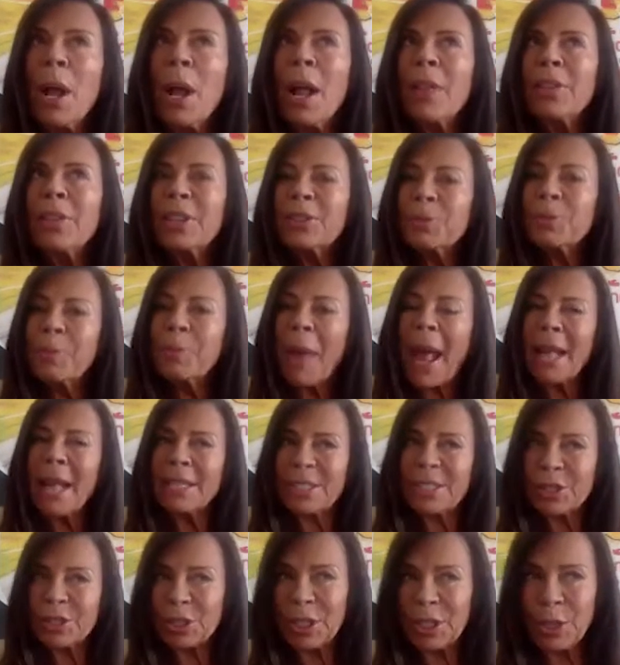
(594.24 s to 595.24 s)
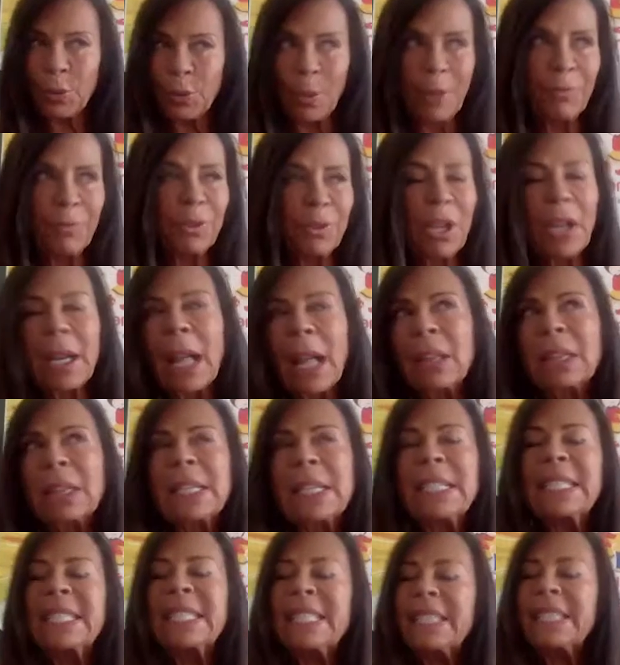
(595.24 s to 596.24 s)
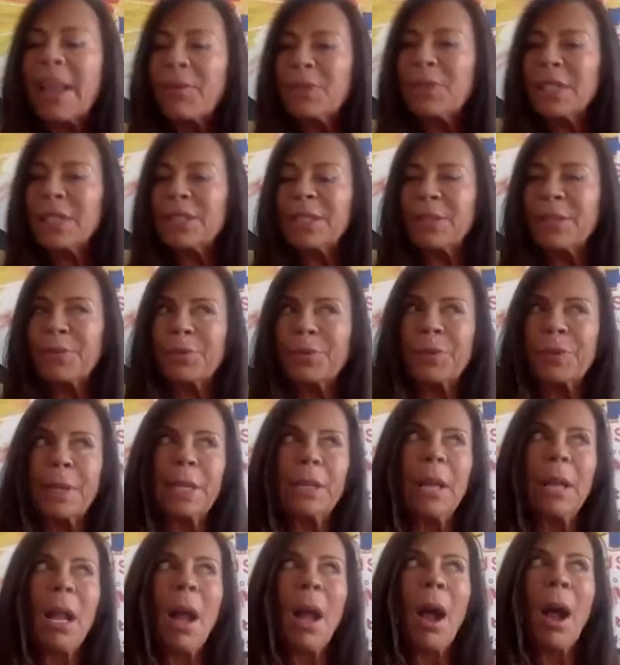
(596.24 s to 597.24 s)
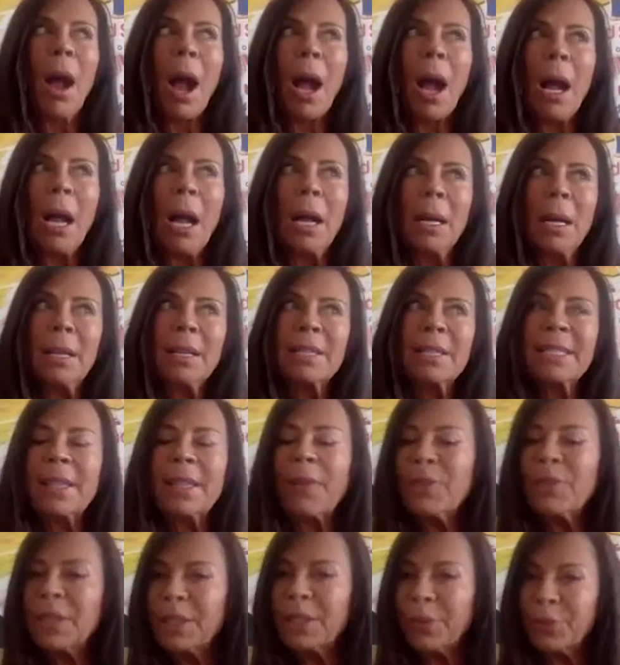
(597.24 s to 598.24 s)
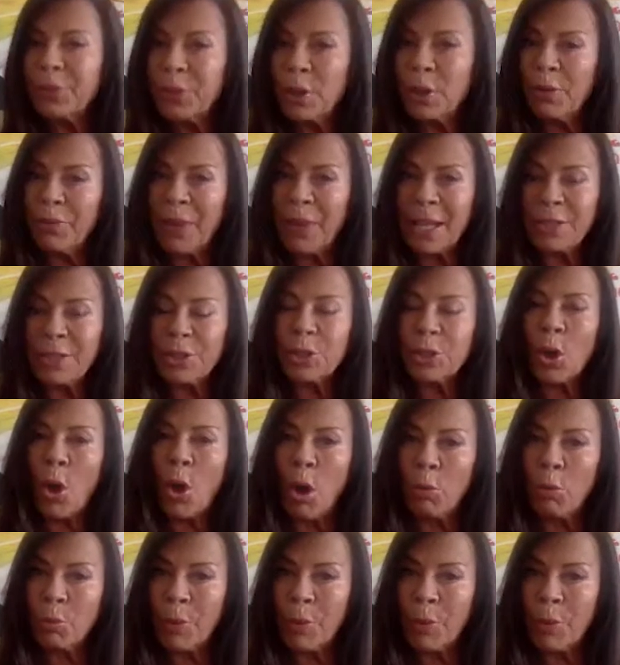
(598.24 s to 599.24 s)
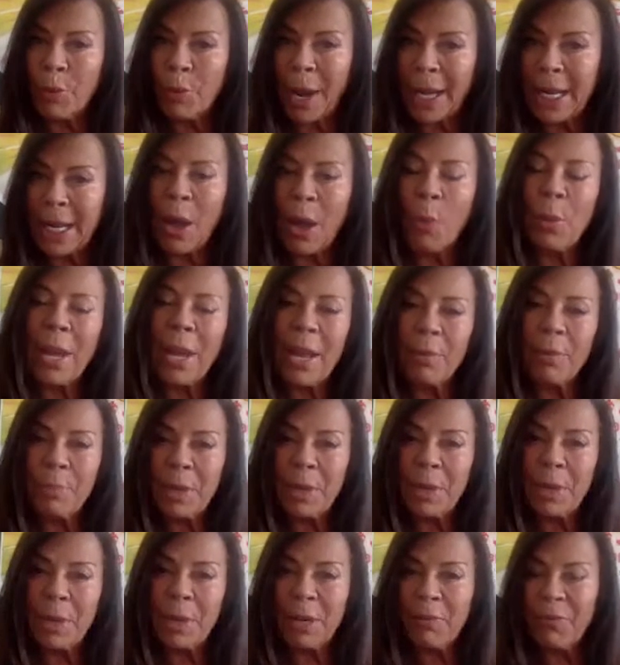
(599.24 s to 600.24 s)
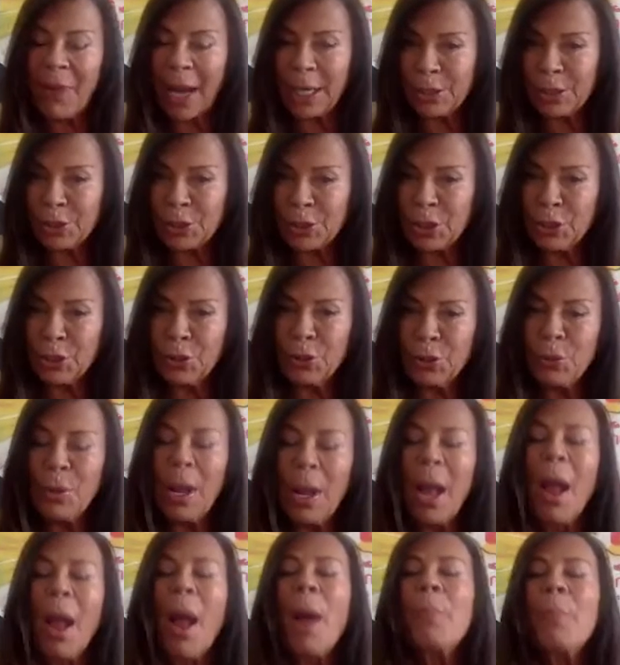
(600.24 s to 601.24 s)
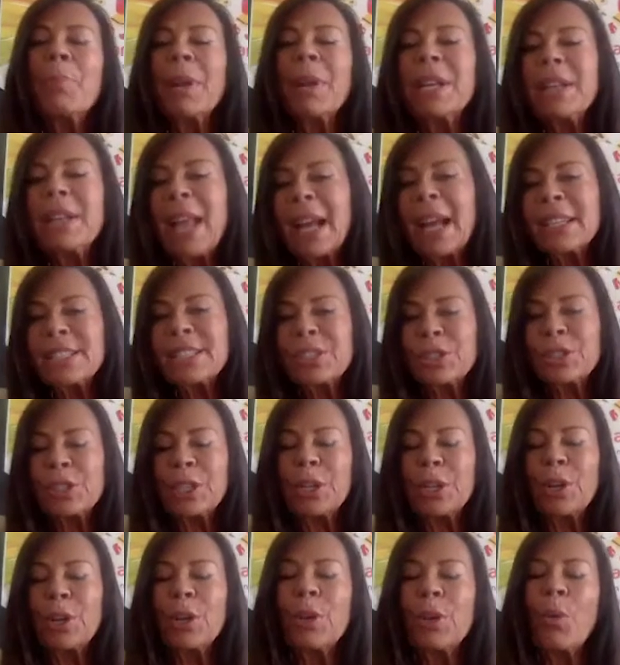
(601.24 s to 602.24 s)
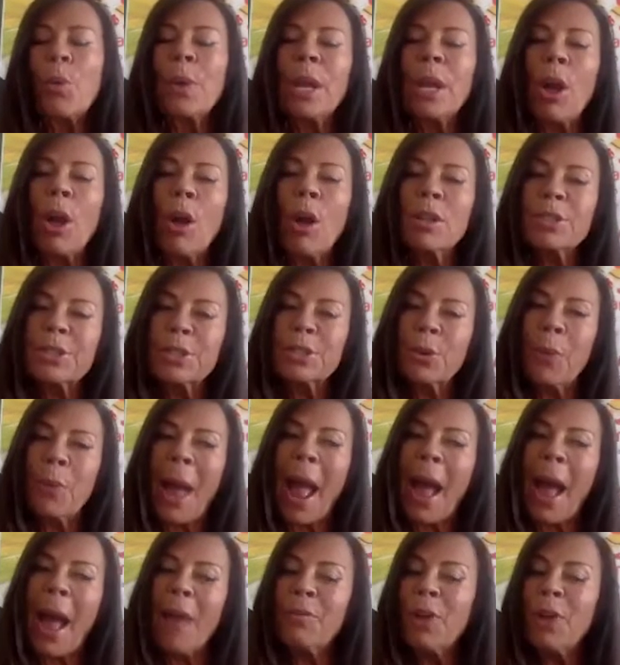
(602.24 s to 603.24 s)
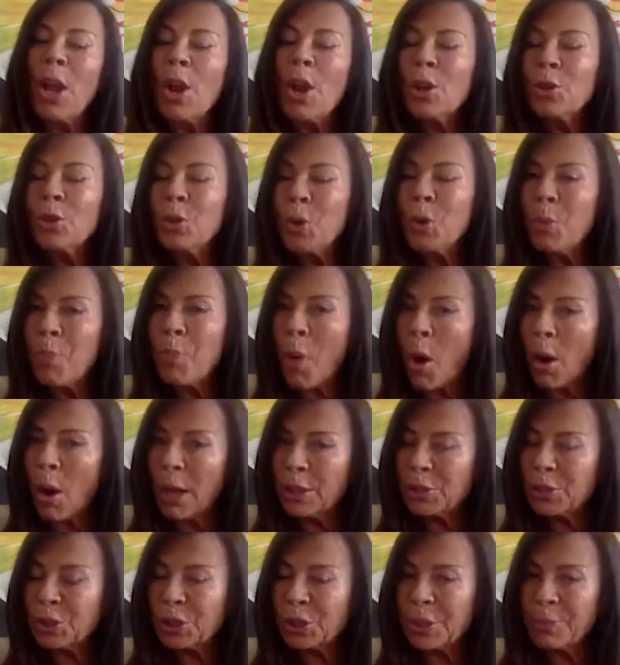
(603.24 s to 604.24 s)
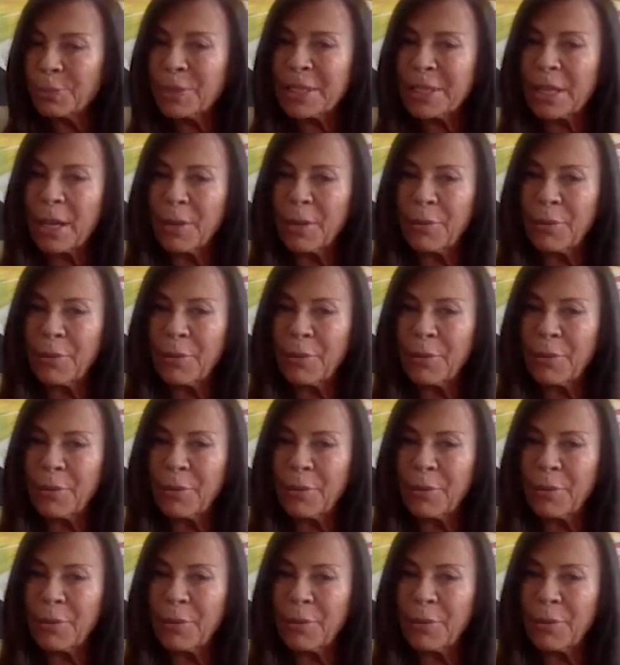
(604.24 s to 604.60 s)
this past year, we've done at least 7 different 7 different events already that we have been invited to. But next year, we also have new partnerships that are